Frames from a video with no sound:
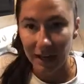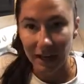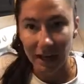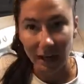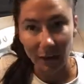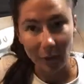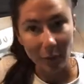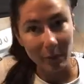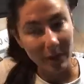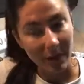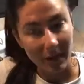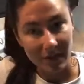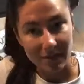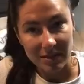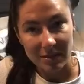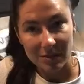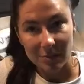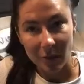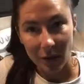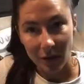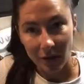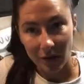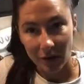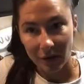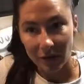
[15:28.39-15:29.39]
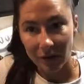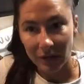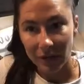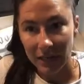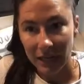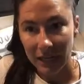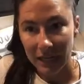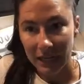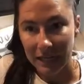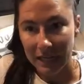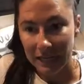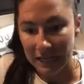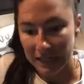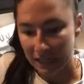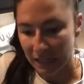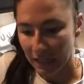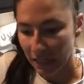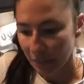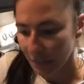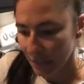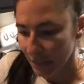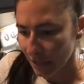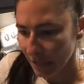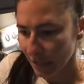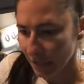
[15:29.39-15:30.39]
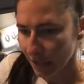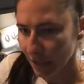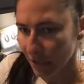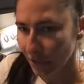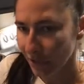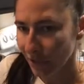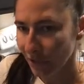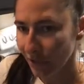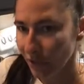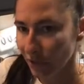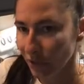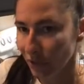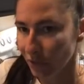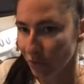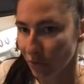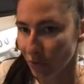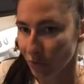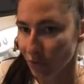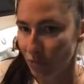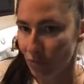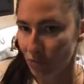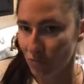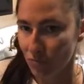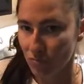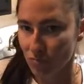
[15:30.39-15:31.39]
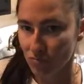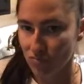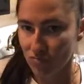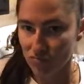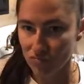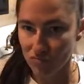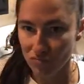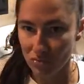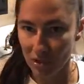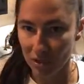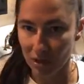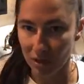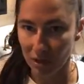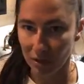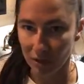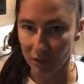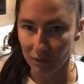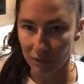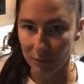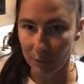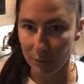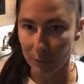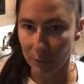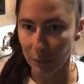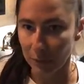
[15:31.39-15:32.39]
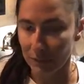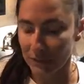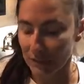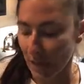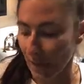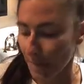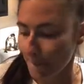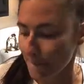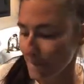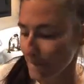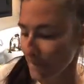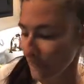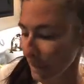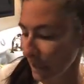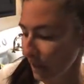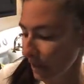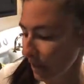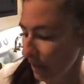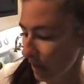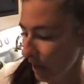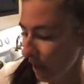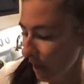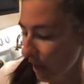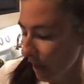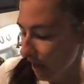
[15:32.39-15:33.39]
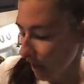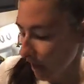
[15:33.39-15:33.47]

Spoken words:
I will be on tomorrow. I think I'm on at noon. I don't remember what time. Oh,